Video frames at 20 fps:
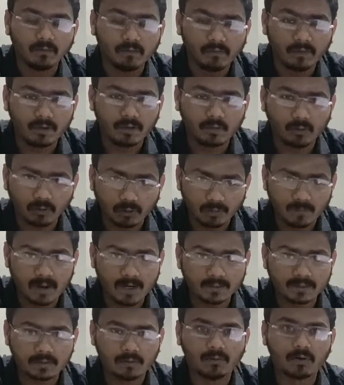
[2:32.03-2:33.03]
We will
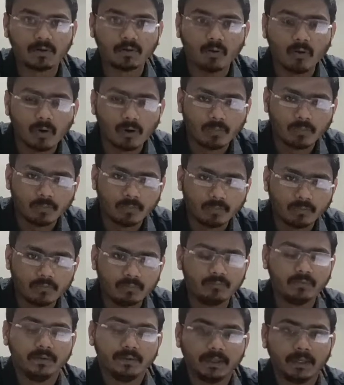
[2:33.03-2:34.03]
automate our home
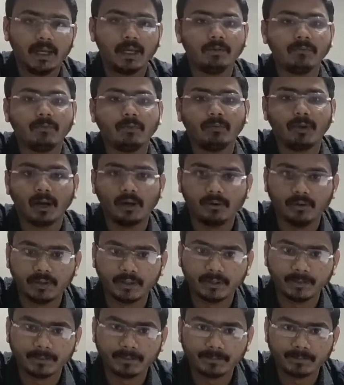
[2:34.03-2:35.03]
with the help of
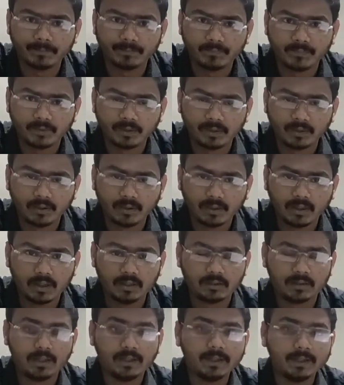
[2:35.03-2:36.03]
IoT.
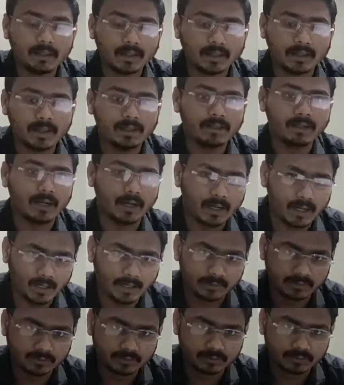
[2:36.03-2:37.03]
The internet
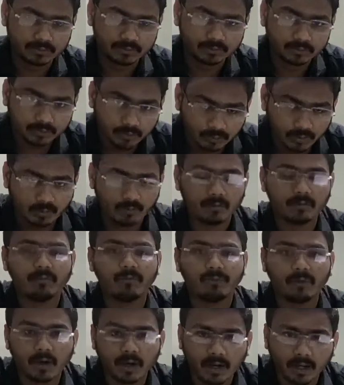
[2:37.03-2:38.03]
connect should
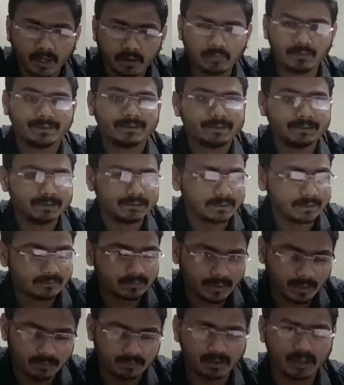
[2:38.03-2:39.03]
our fan, our
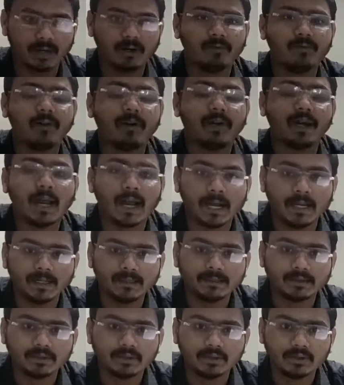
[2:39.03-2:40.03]
CCTV camera, our
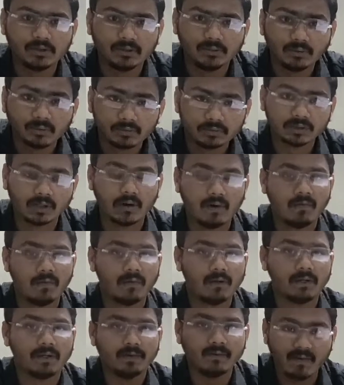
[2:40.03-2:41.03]
lights to
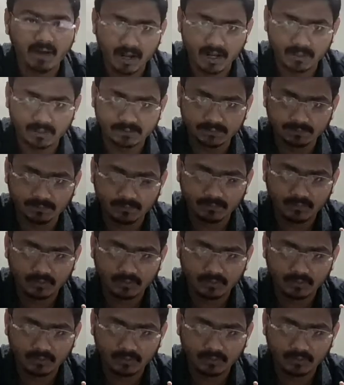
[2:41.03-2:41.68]
our device.